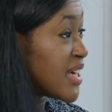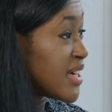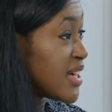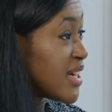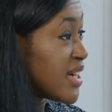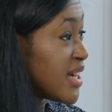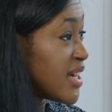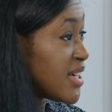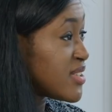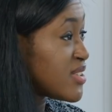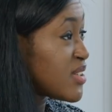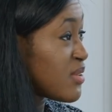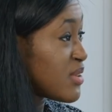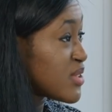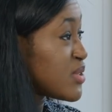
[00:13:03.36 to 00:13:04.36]
The social
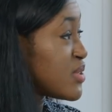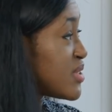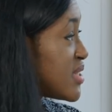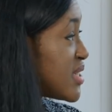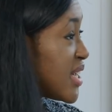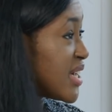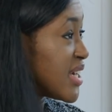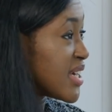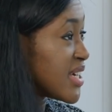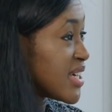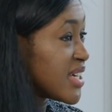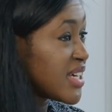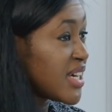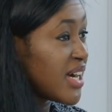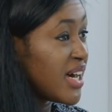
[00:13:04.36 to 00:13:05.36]
chameleon, does that ring true